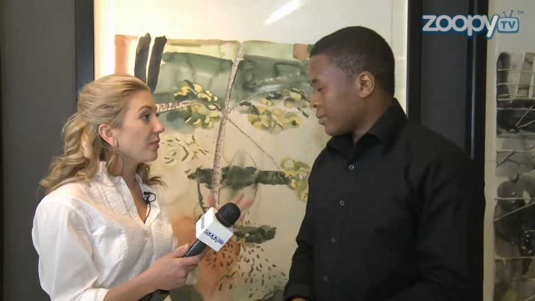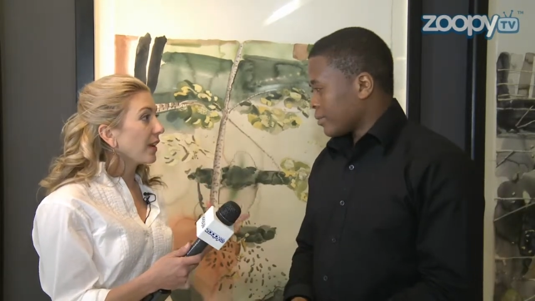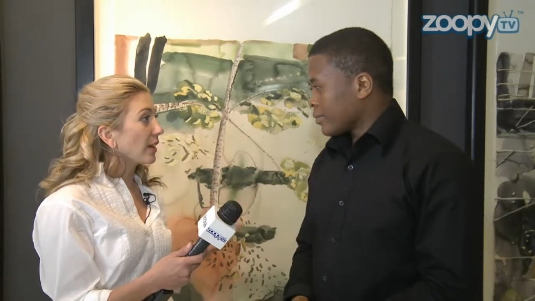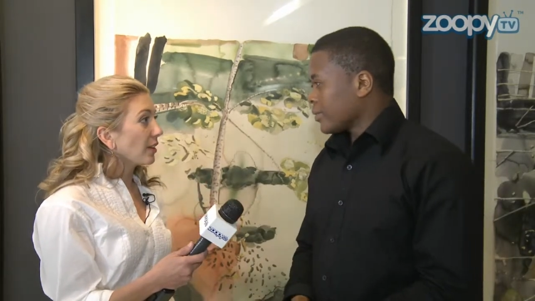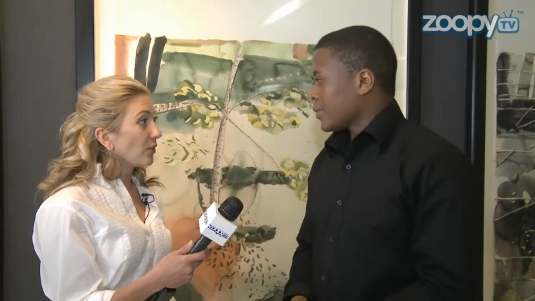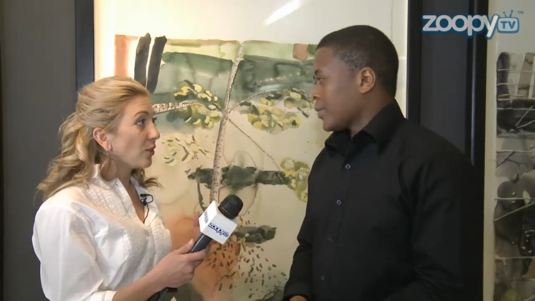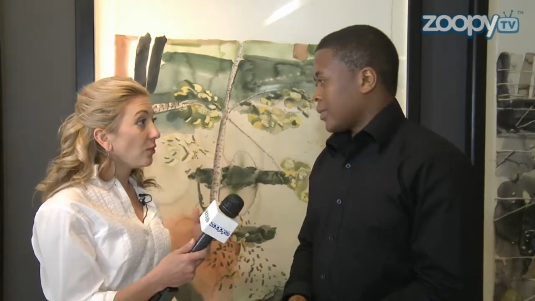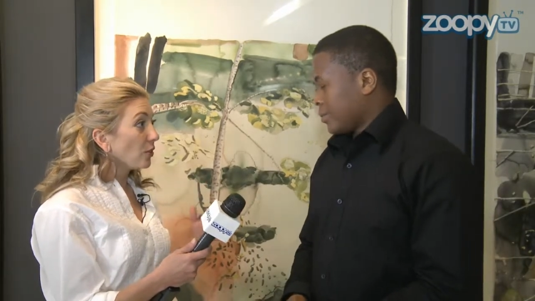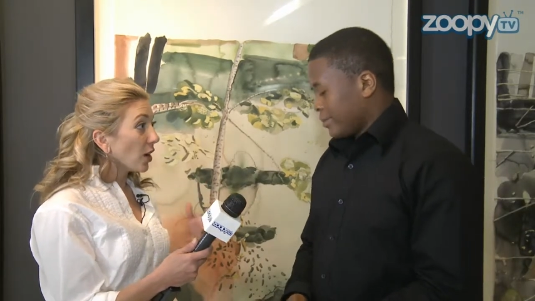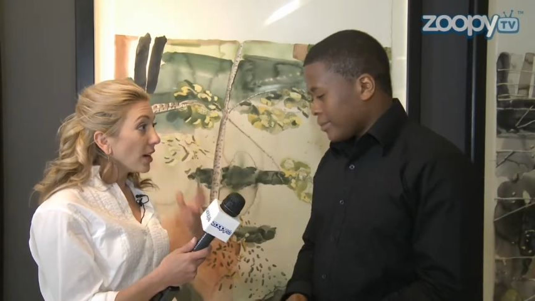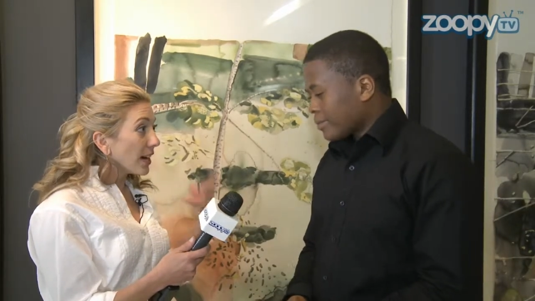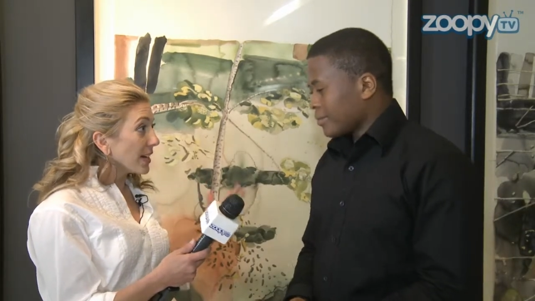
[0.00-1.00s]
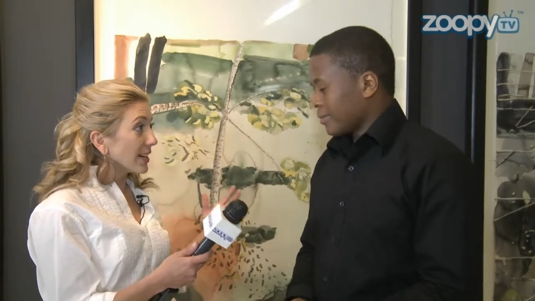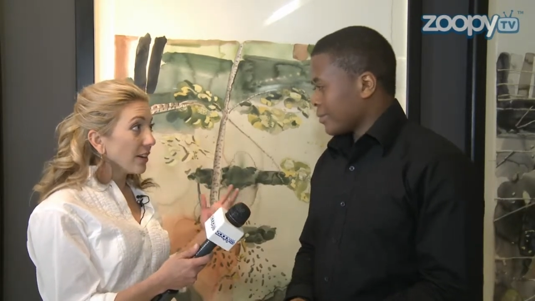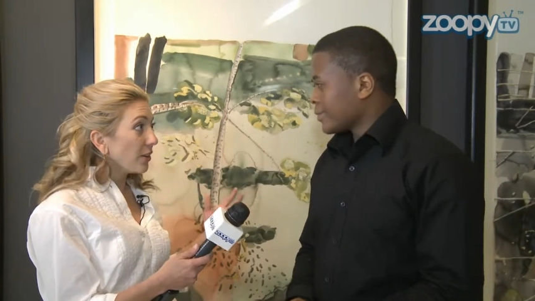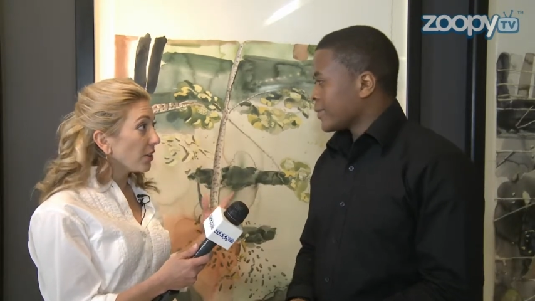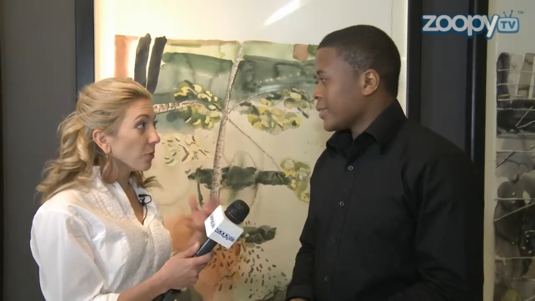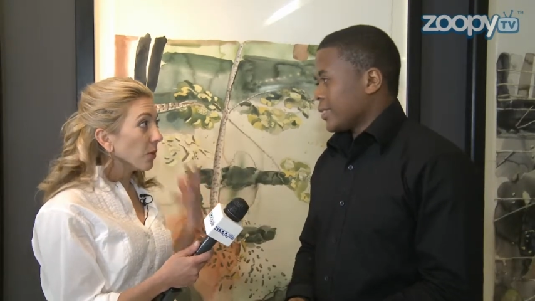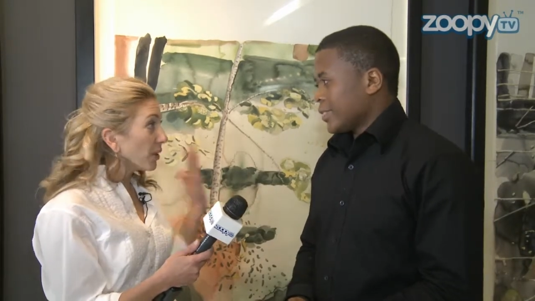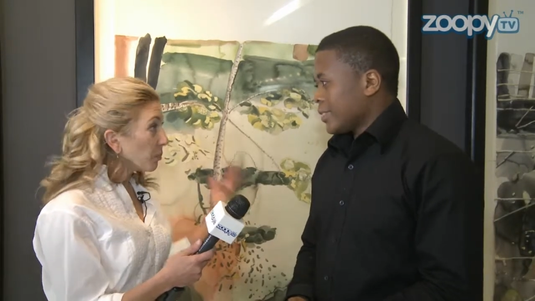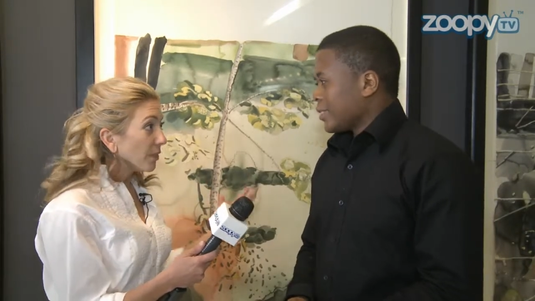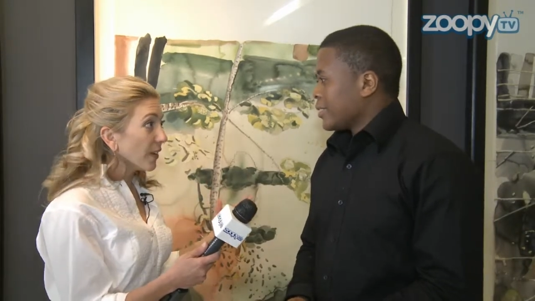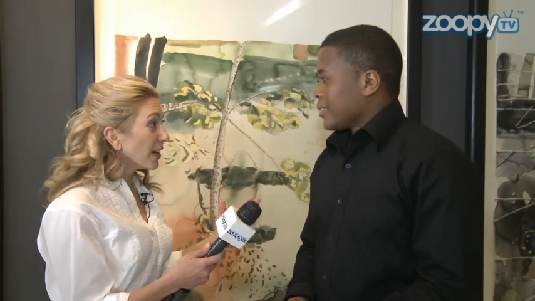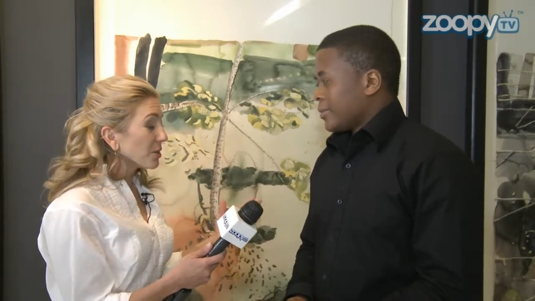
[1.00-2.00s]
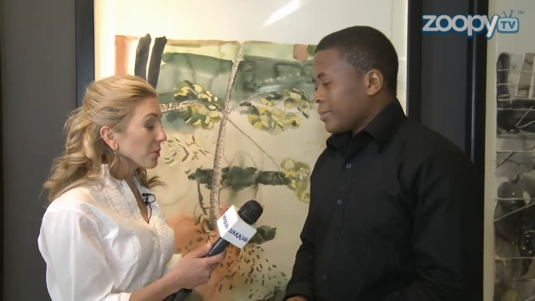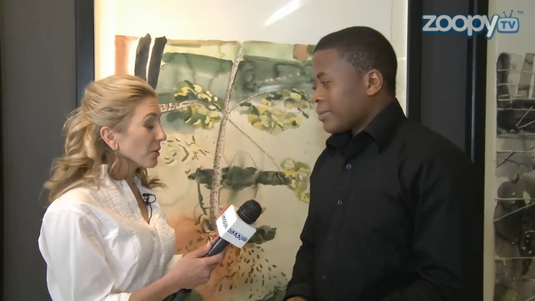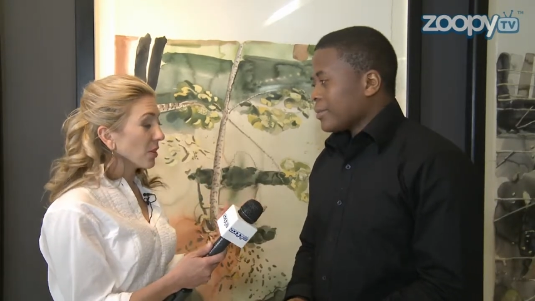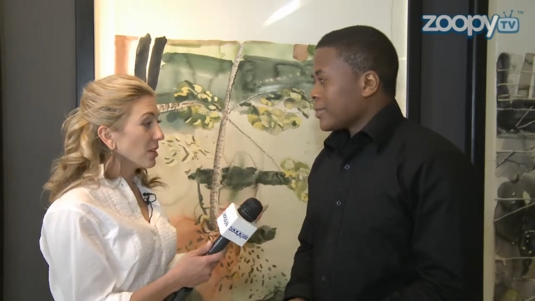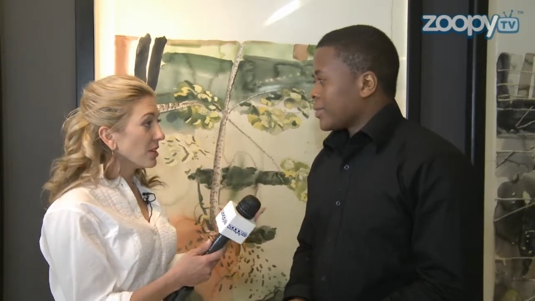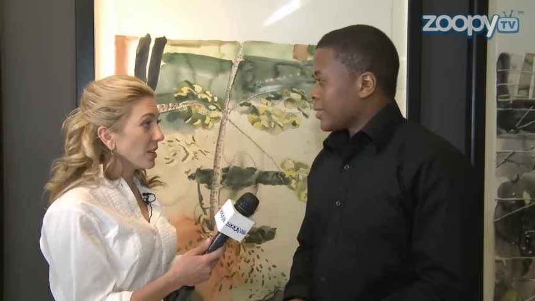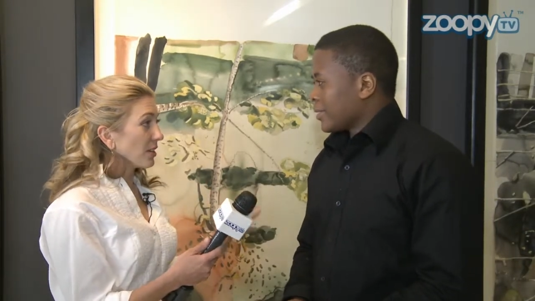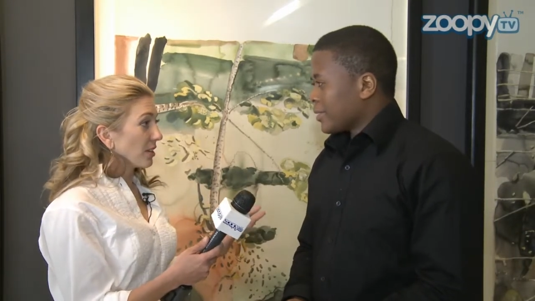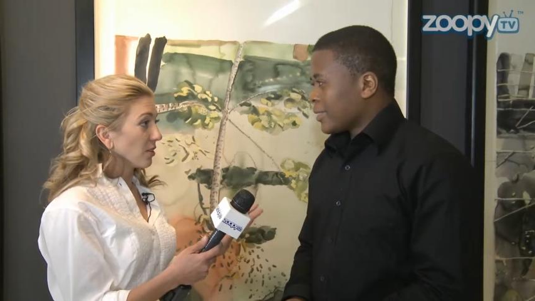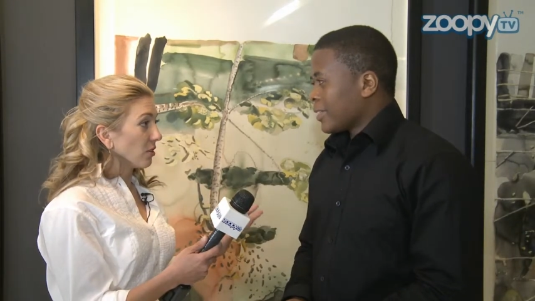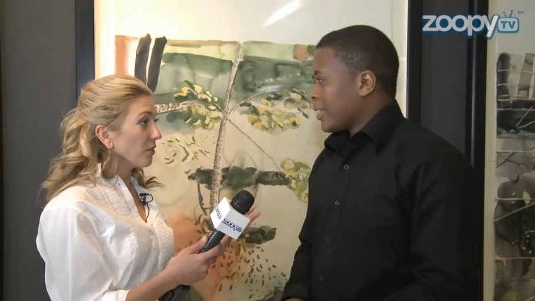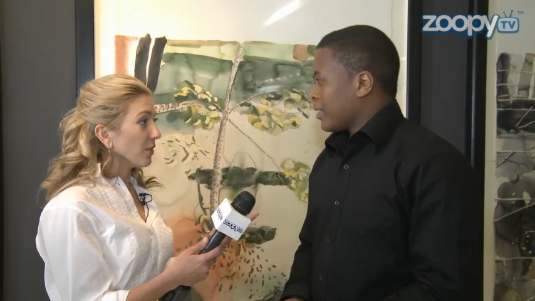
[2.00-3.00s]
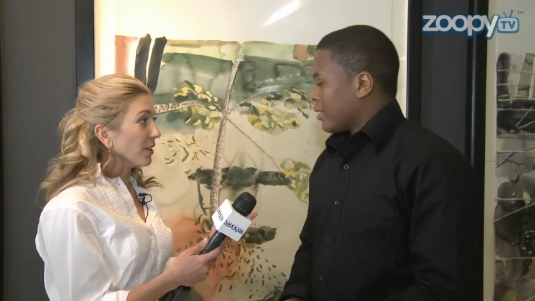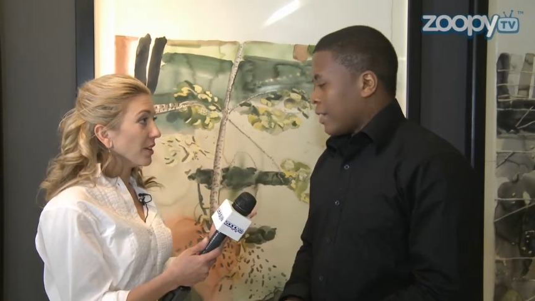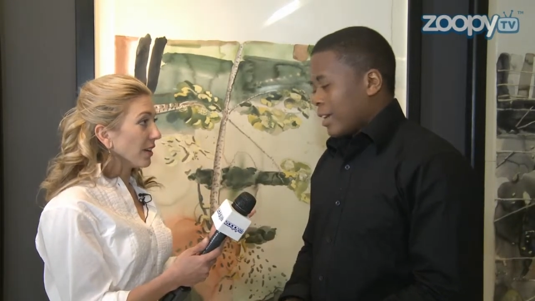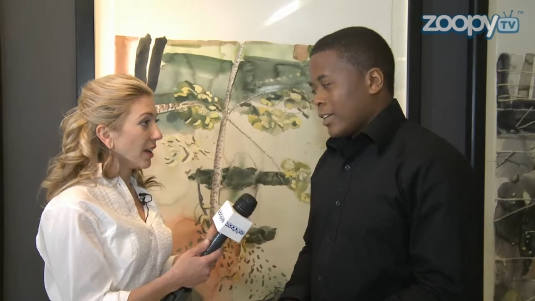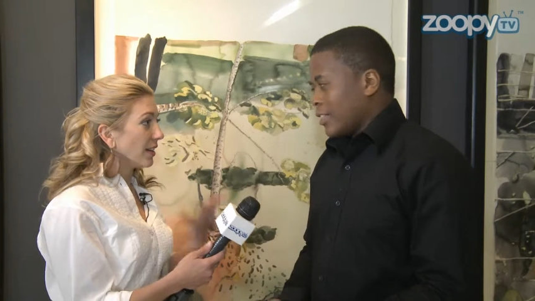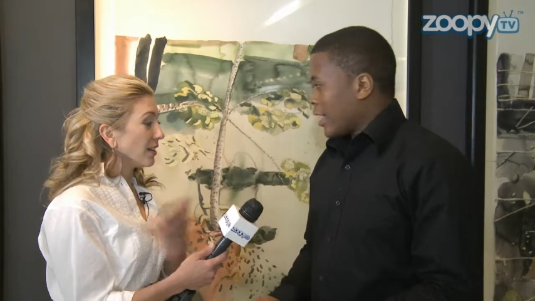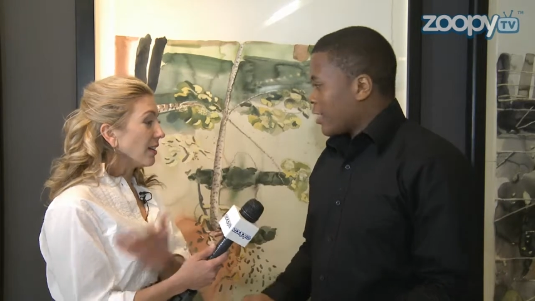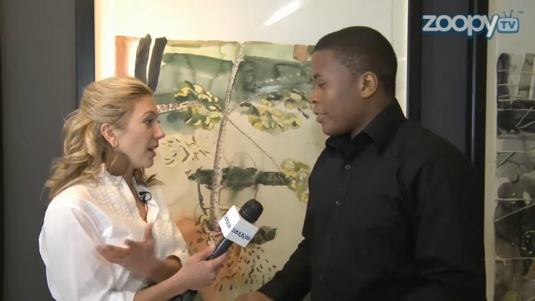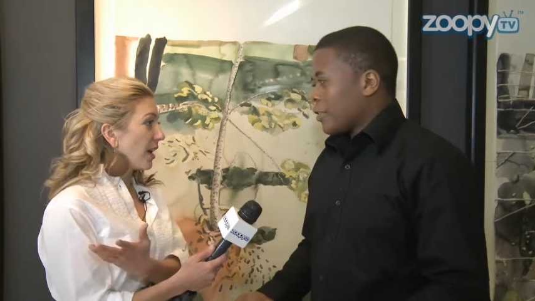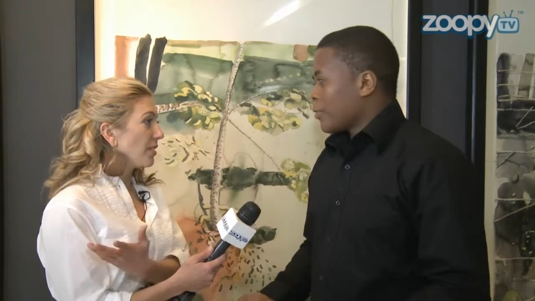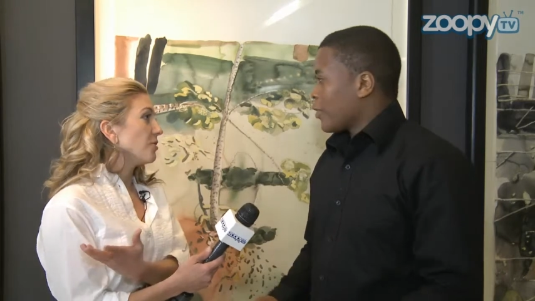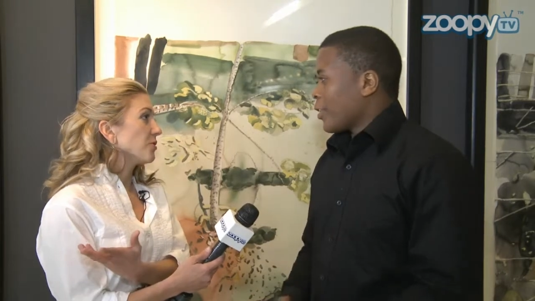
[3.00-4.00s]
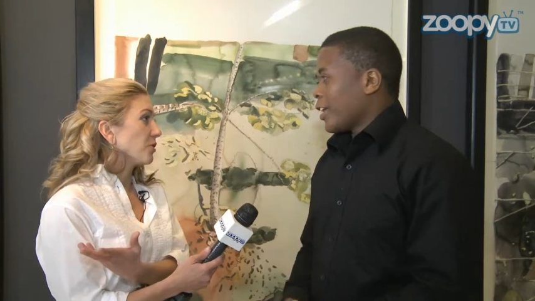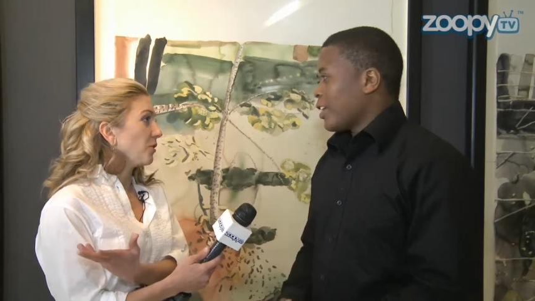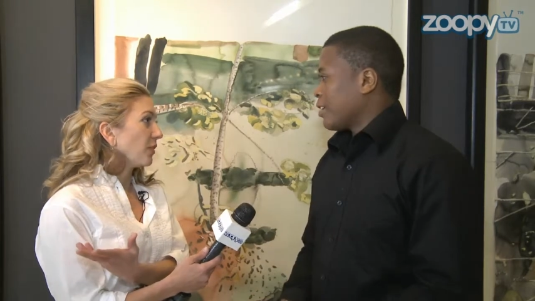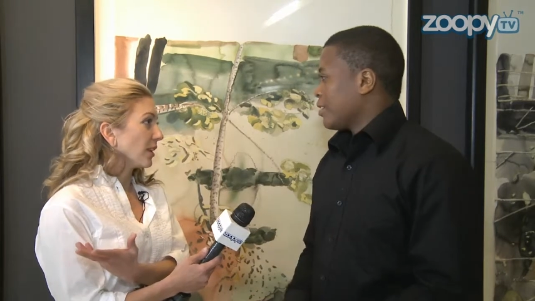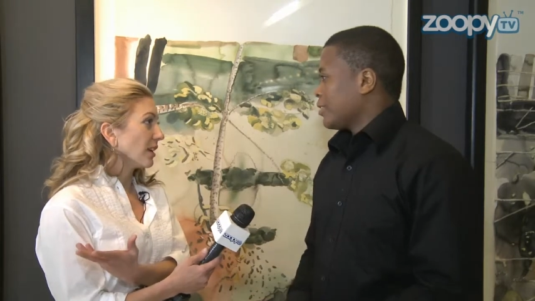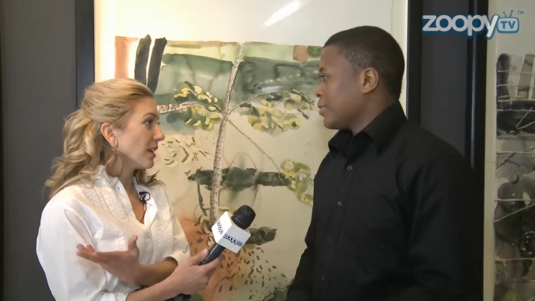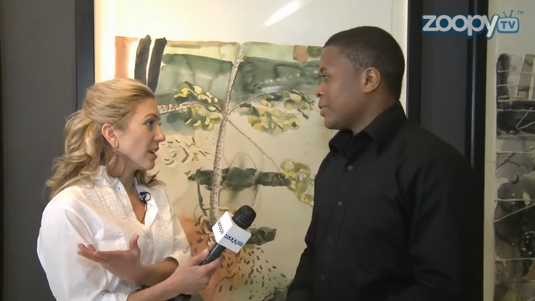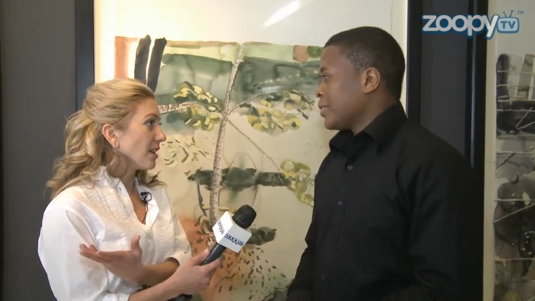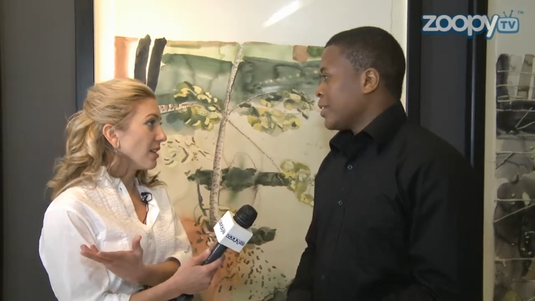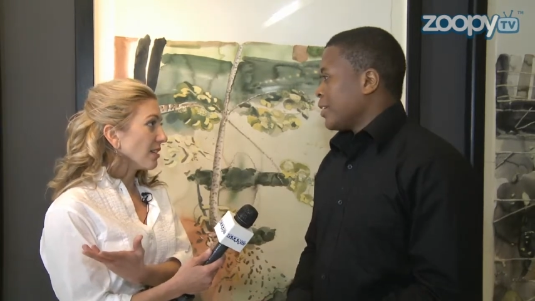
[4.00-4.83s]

Speaker 1: Like if you've got an idea and you want to provide us with content, then go for it. And, and you're it. serving a need.